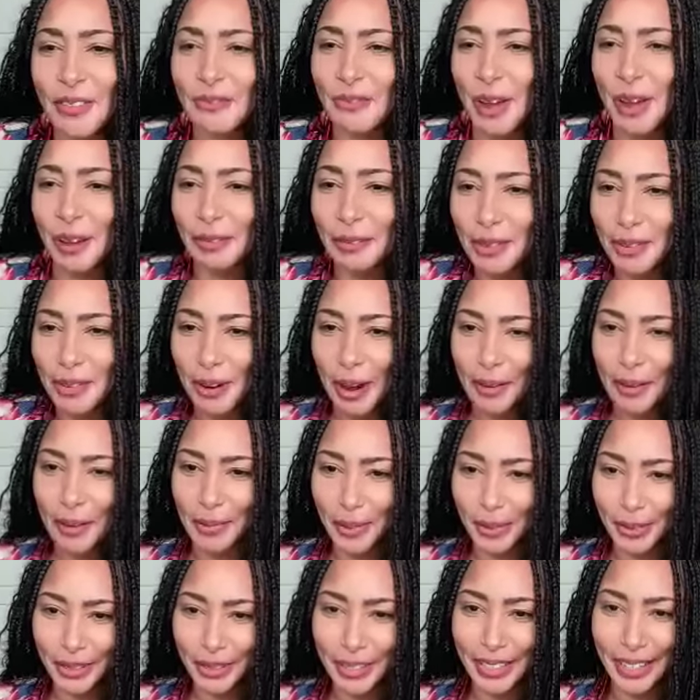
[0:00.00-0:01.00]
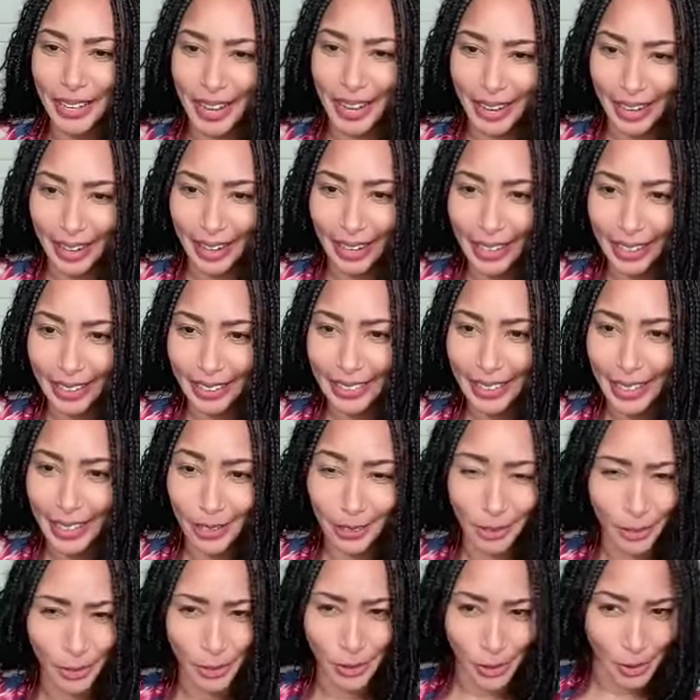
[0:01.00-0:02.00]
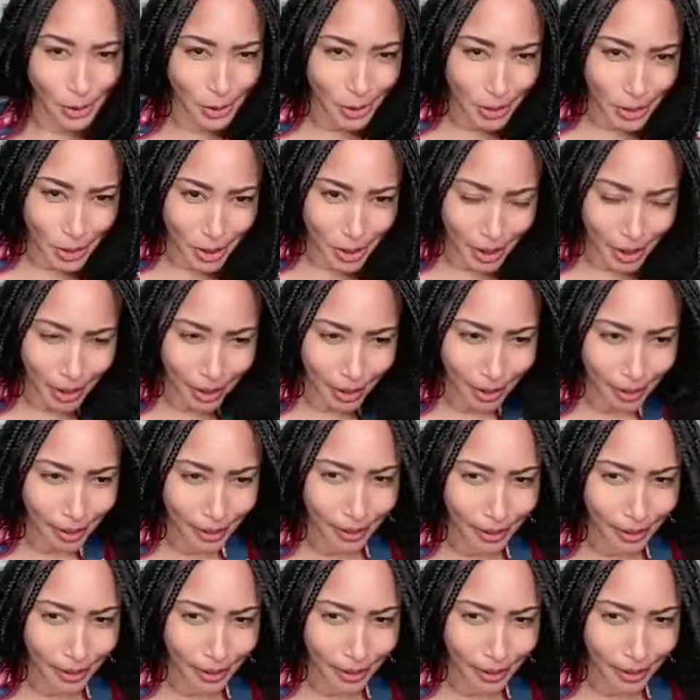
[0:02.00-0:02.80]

know if I'm the right person to ask. Like, do you agree?